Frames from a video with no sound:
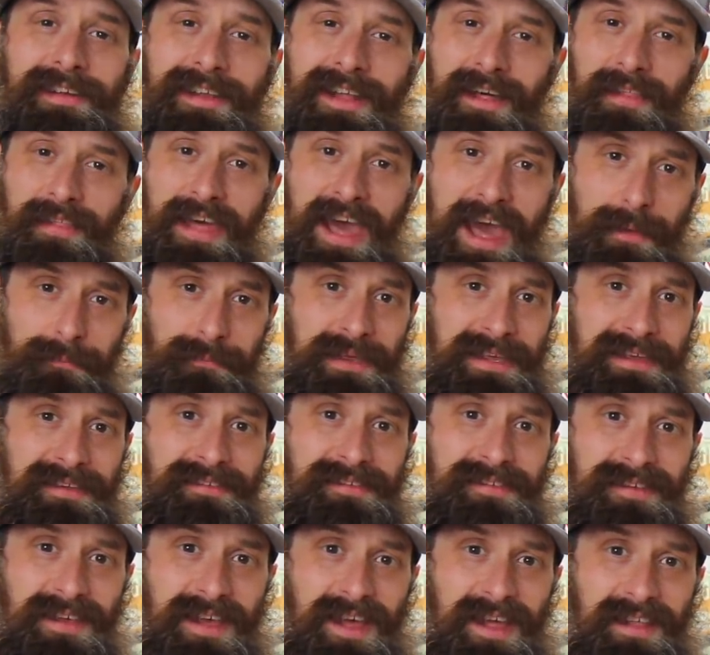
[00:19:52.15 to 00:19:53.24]
Now, that being
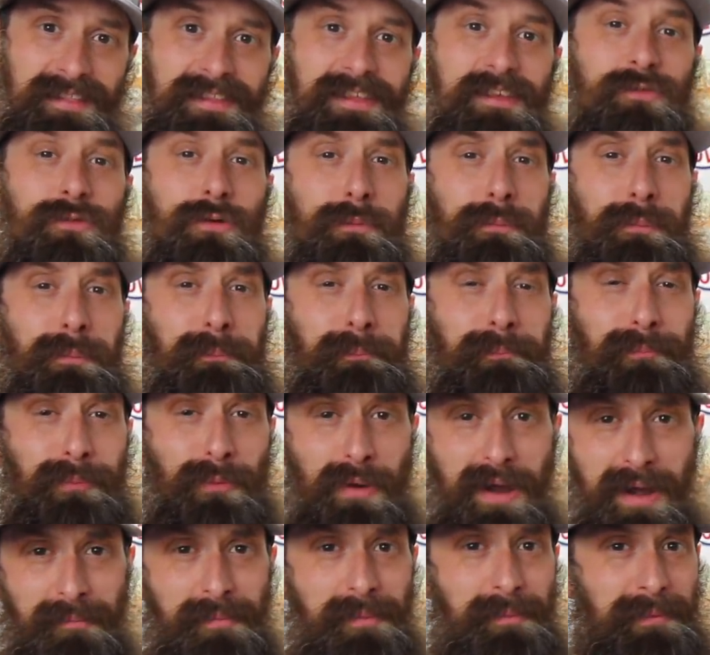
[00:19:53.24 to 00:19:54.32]
said, these are
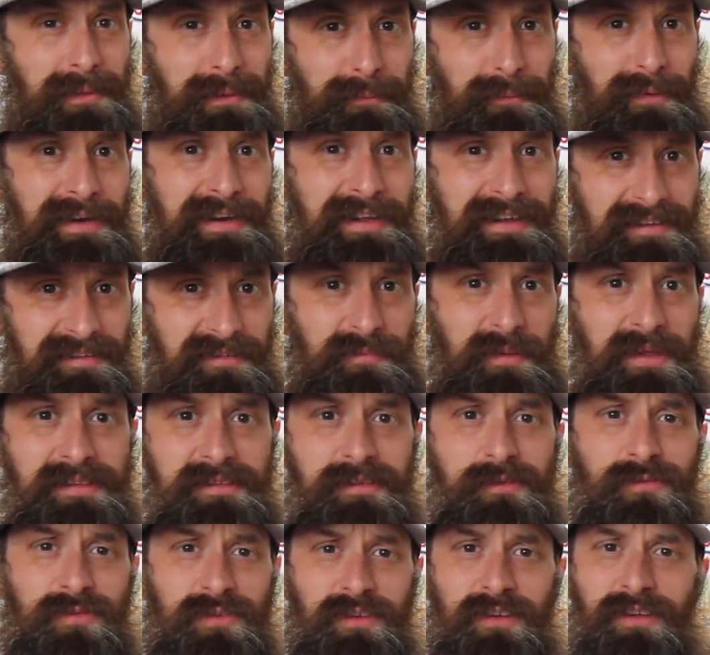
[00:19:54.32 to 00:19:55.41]
probably pretty
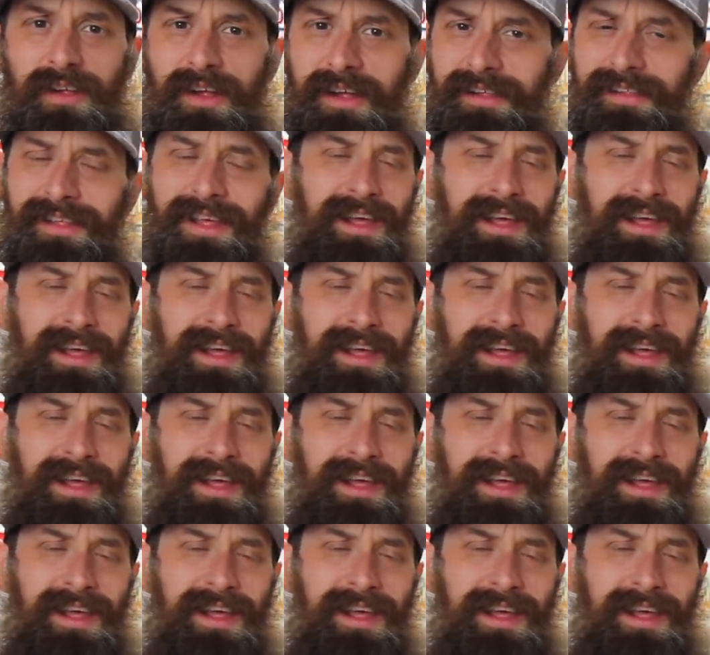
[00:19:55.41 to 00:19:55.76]
expensive still.